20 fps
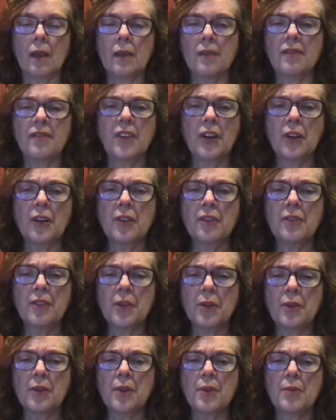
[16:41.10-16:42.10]
Very,
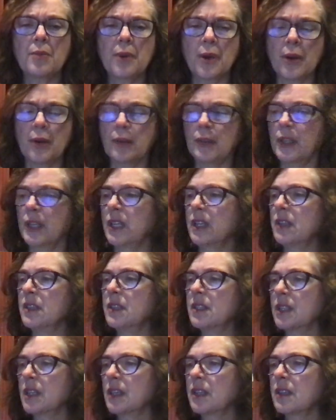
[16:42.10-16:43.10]
very rarely
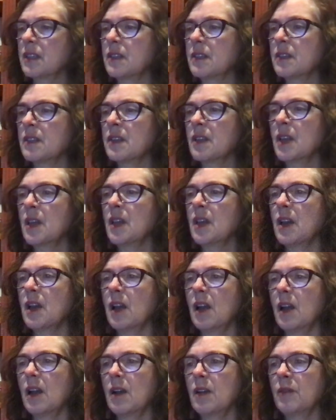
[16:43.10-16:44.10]
does
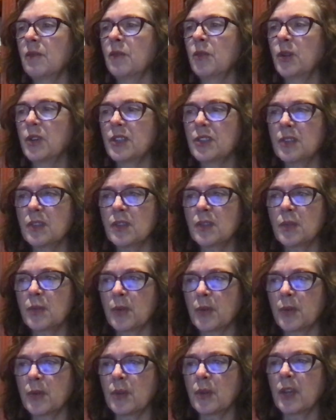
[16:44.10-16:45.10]
voice
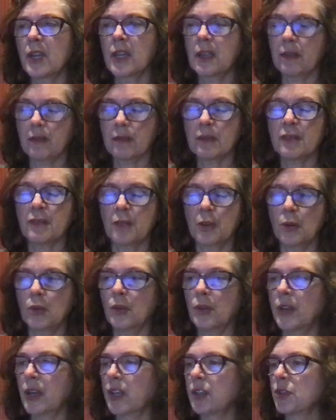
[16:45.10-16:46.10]
disorder like vocal
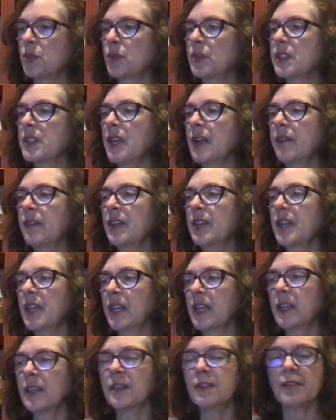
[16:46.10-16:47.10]
nodules have a
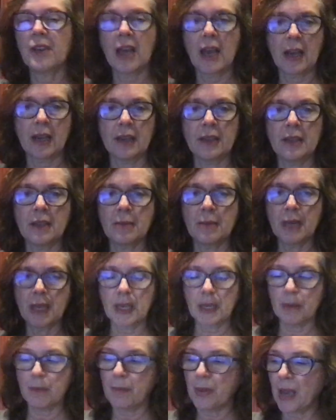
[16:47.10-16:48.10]
negative academic
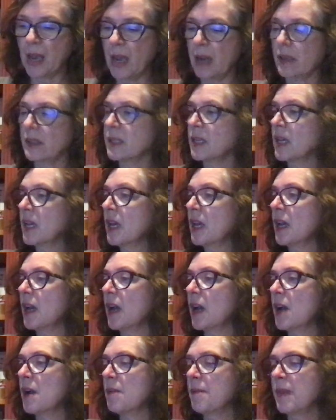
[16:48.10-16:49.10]
impact.
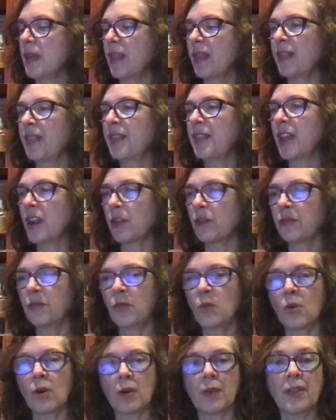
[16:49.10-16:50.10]
Um,
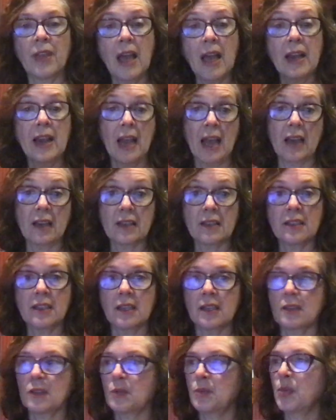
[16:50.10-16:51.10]
therefore, that
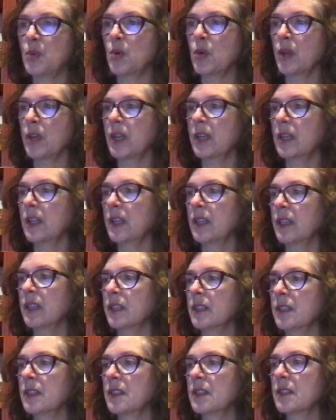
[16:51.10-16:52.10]
access point
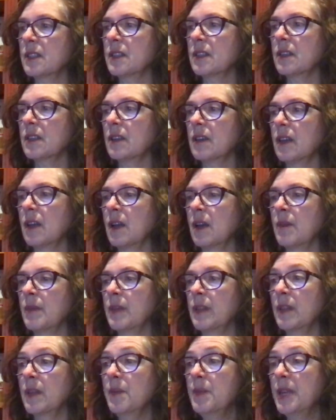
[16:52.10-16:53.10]
is um,
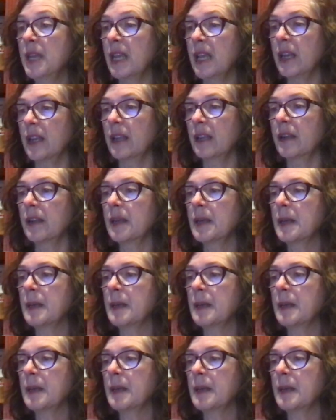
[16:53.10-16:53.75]
eliminated